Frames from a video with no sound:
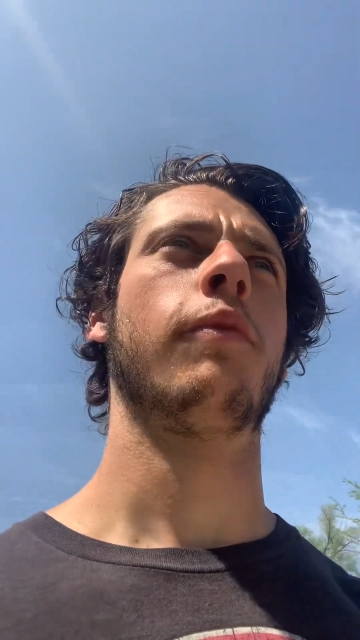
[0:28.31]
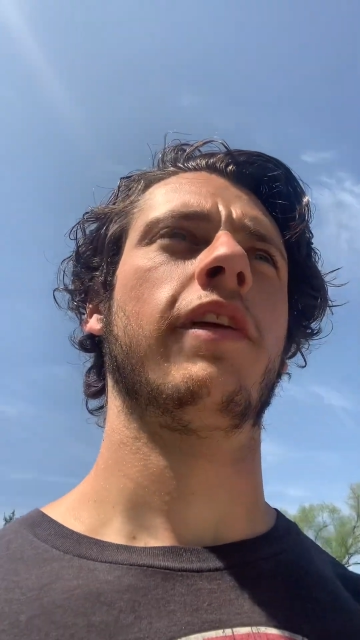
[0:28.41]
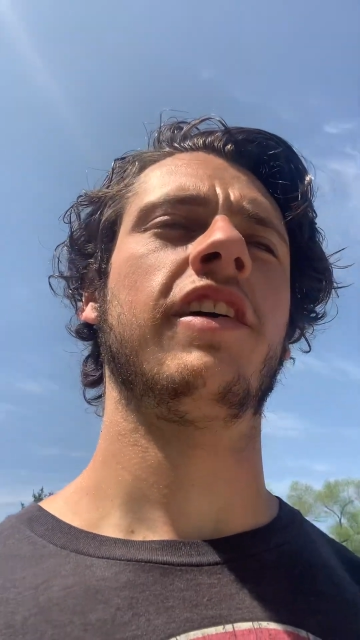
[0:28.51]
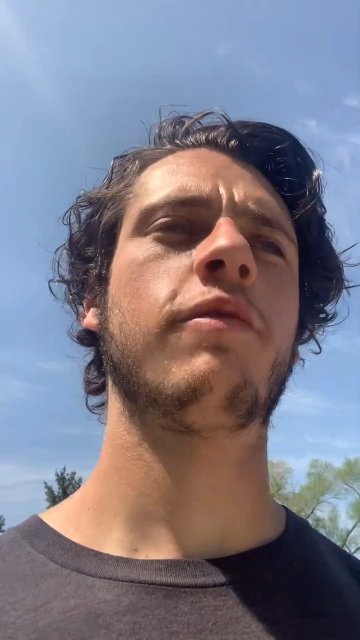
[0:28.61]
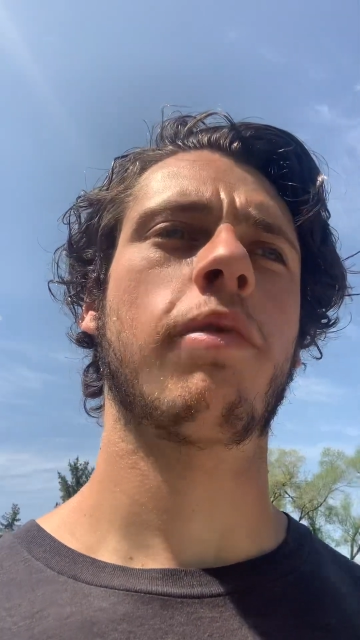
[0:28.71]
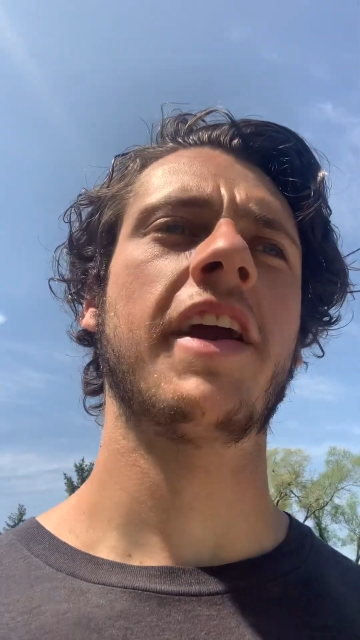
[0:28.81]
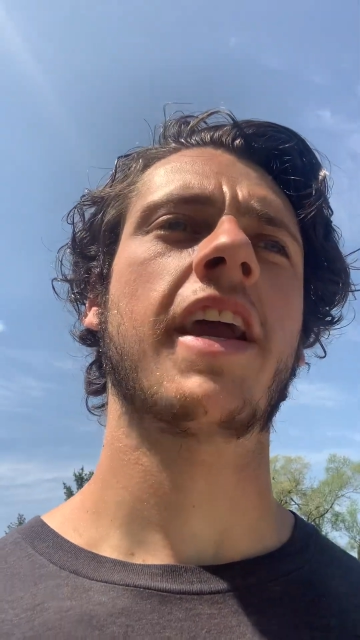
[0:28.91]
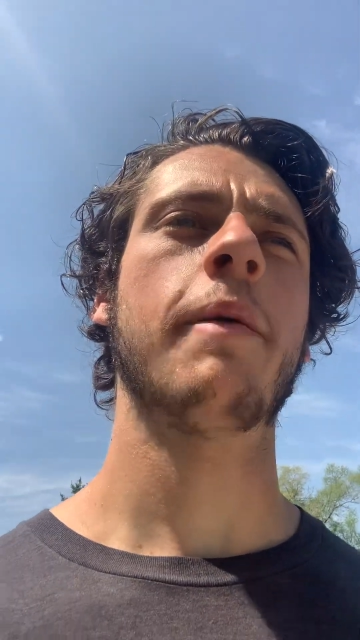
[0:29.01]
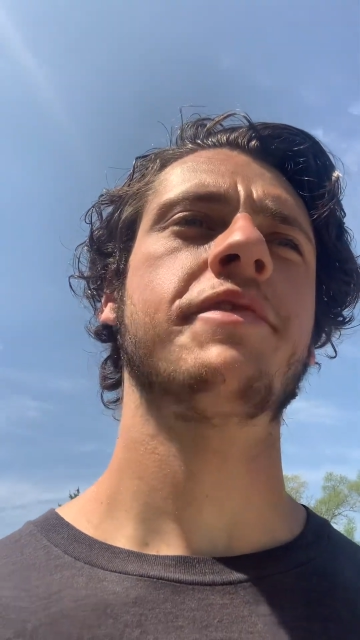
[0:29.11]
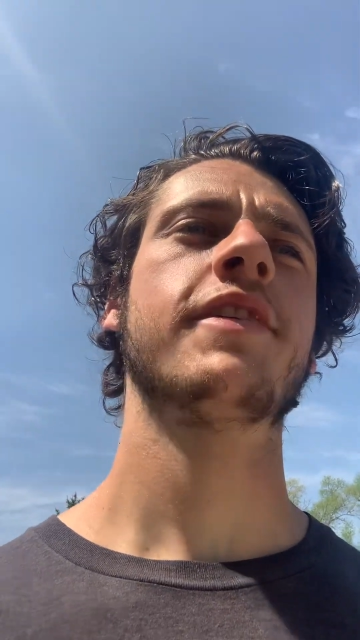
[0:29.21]
When they spray
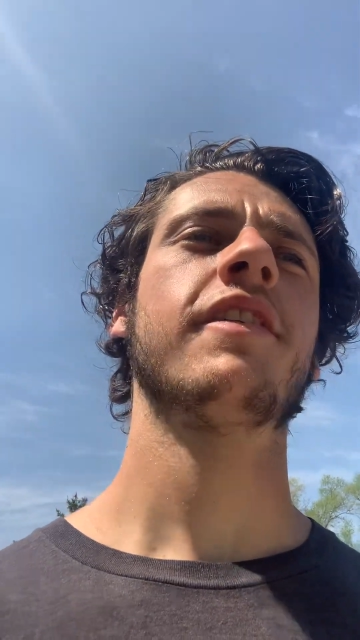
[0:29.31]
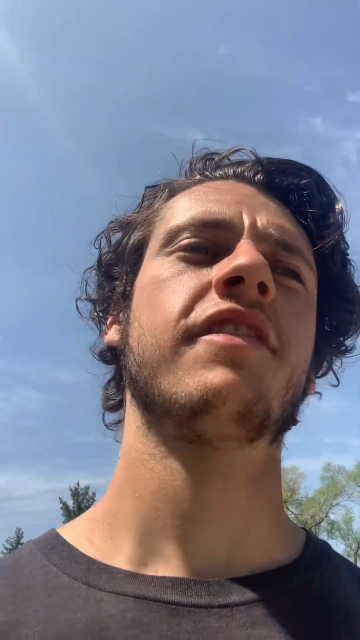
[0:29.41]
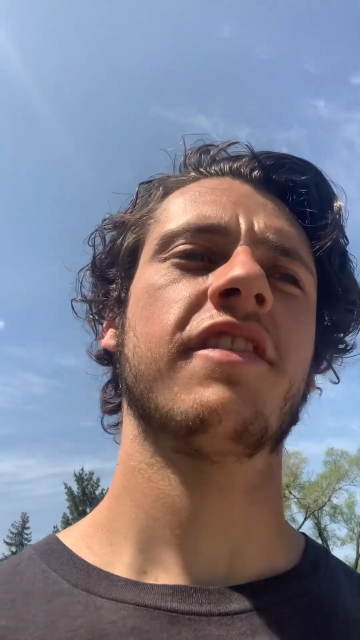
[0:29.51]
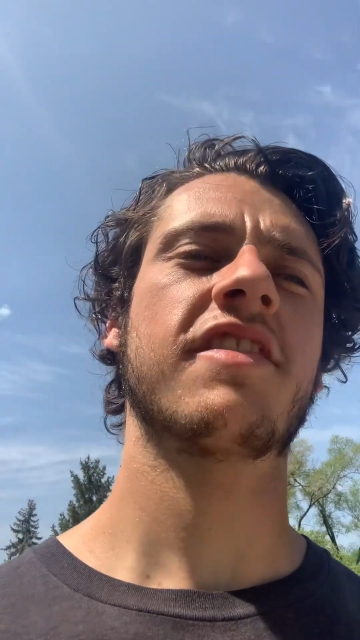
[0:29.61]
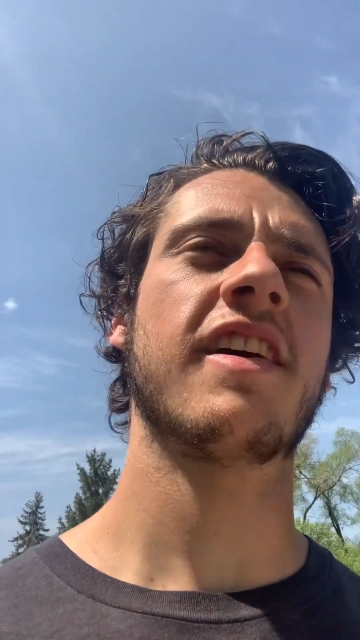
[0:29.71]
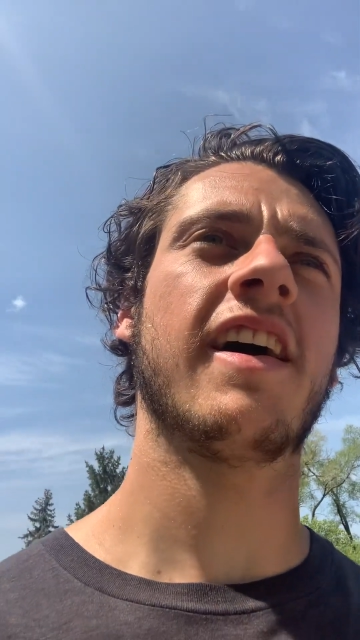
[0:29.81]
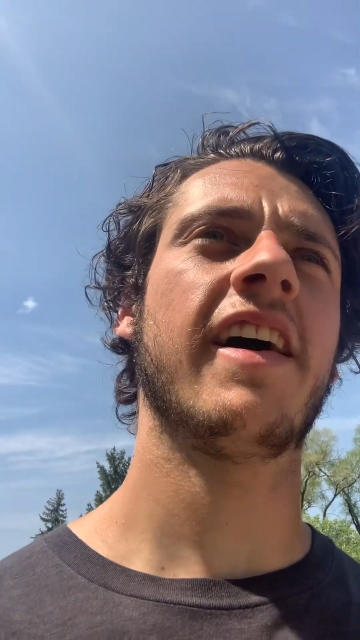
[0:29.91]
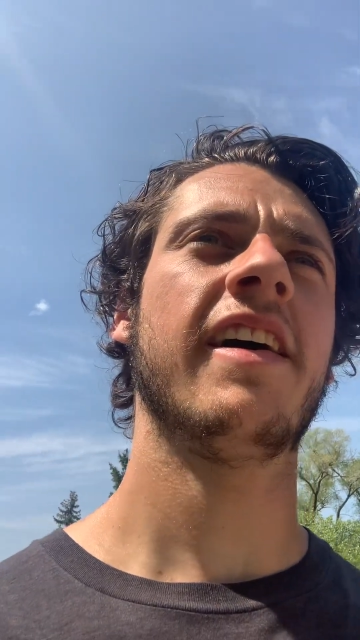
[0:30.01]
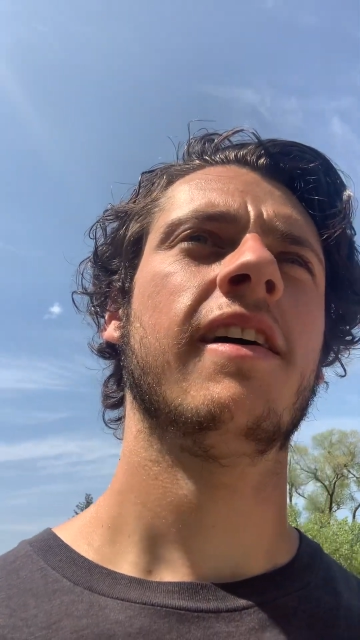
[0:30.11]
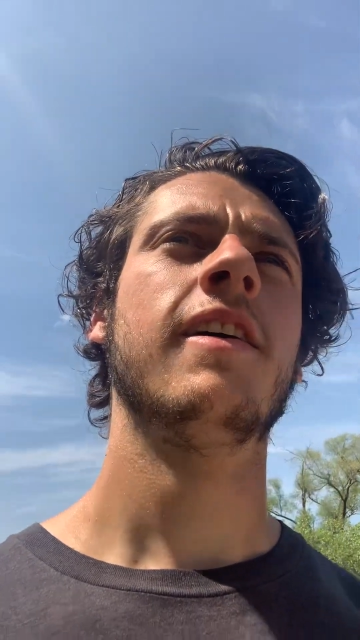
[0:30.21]
chemtrails in the
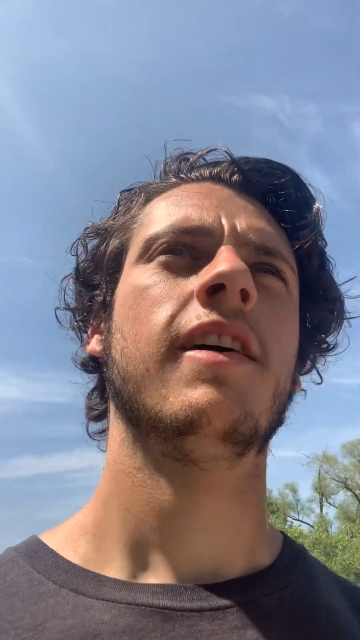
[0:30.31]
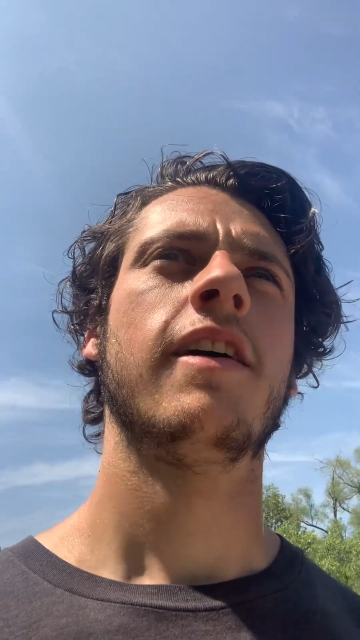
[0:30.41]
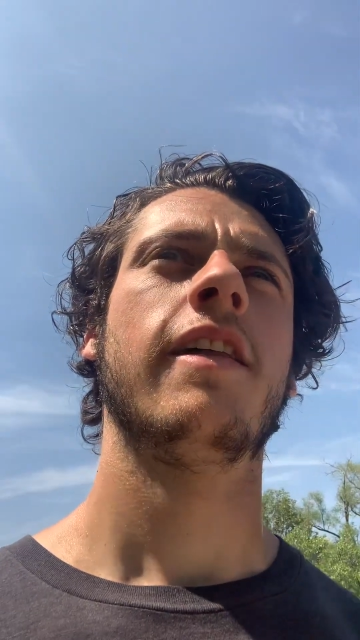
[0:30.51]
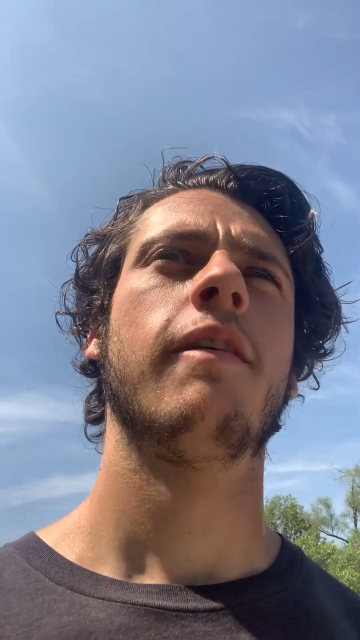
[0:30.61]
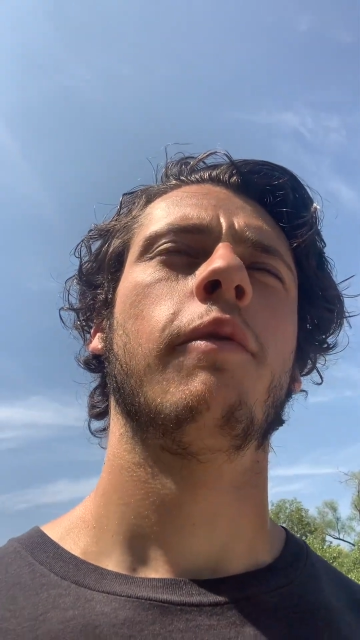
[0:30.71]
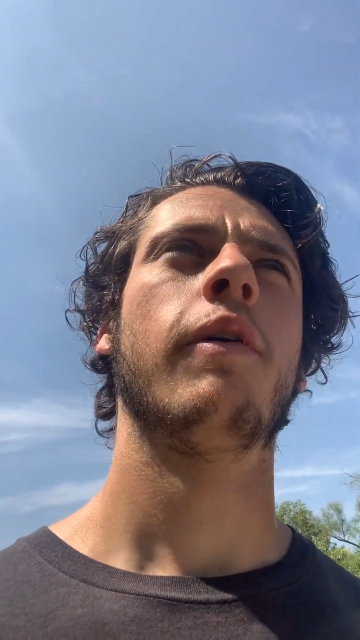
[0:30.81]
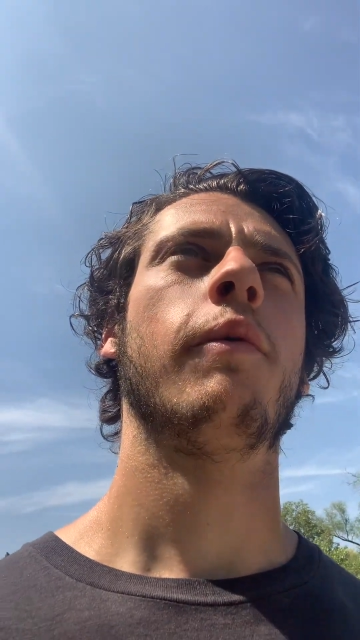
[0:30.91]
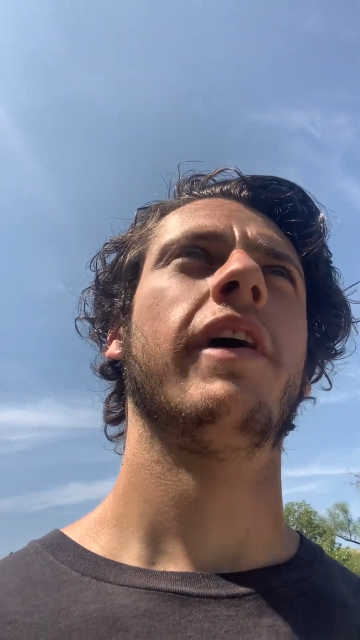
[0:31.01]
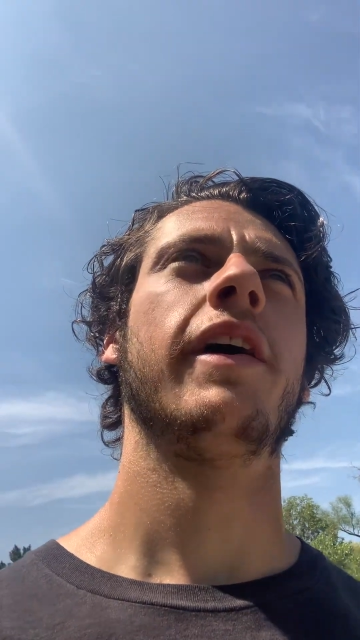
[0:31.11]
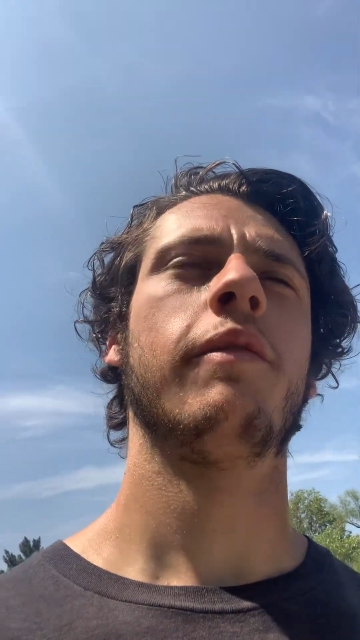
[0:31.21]
sky,
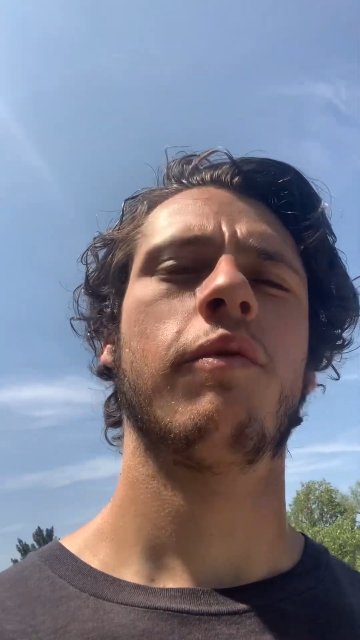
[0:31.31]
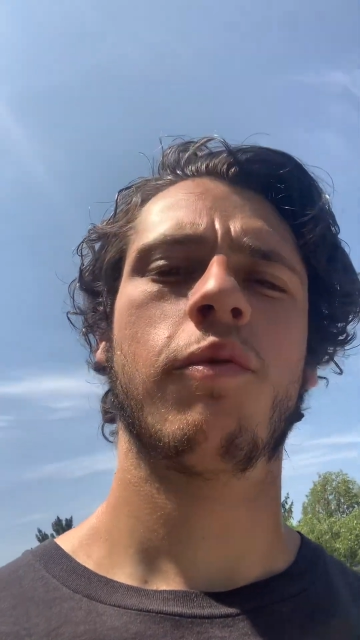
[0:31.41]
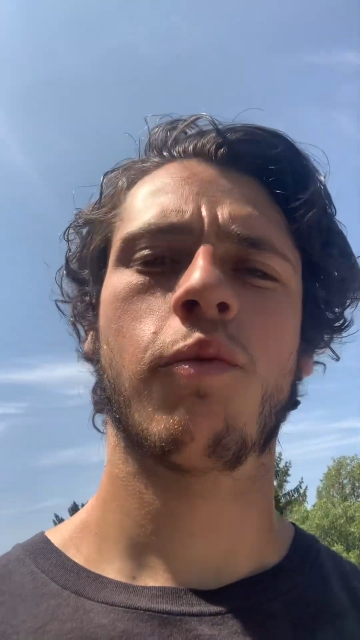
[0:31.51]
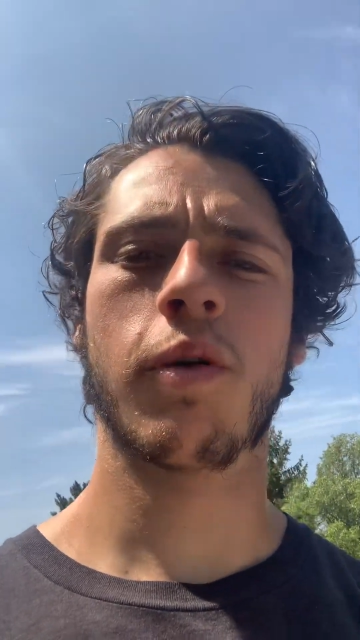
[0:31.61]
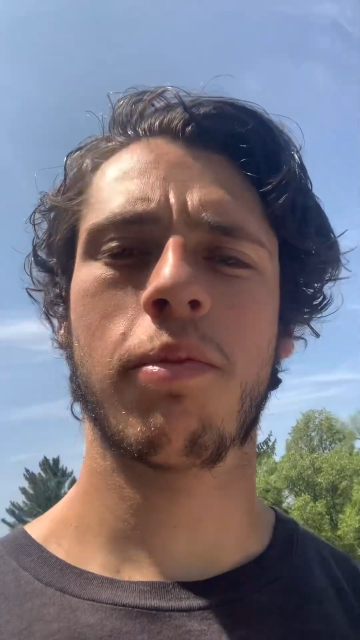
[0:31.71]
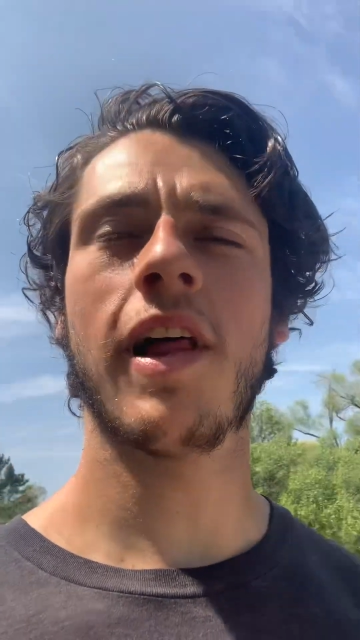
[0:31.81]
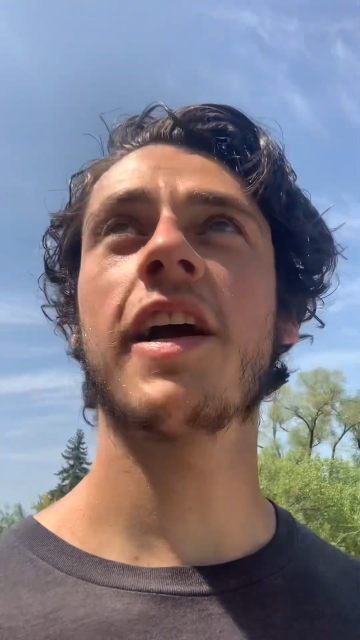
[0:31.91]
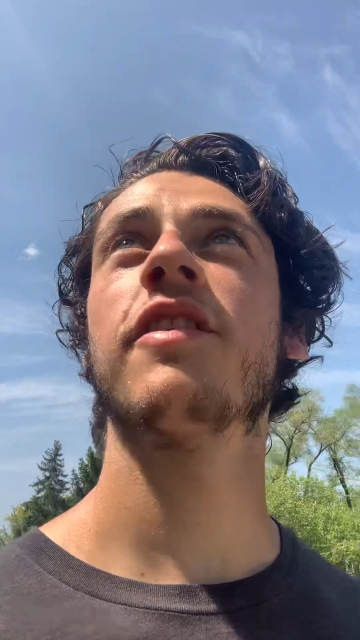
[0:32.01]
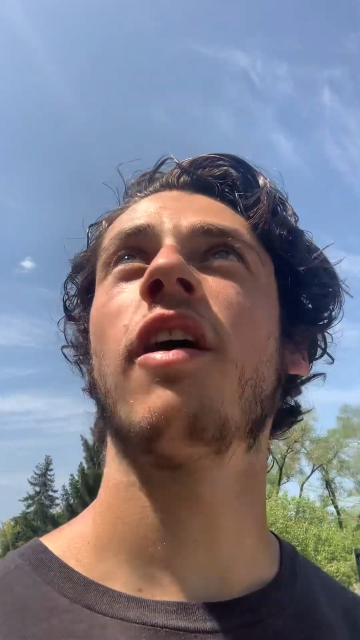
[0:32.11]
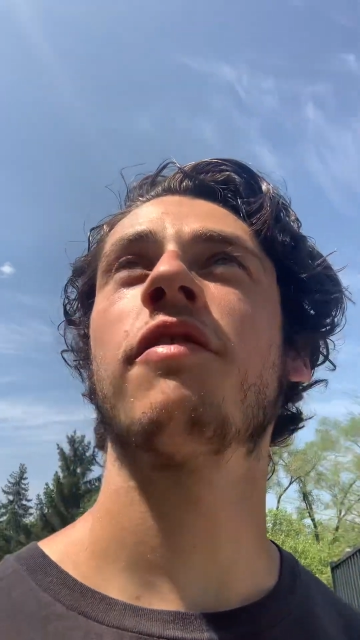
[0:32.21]
when we're
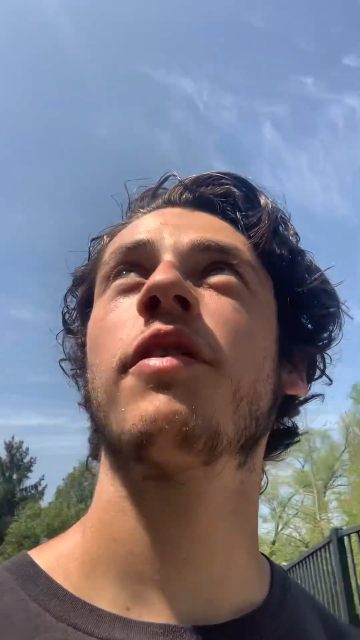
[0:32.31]
blocked off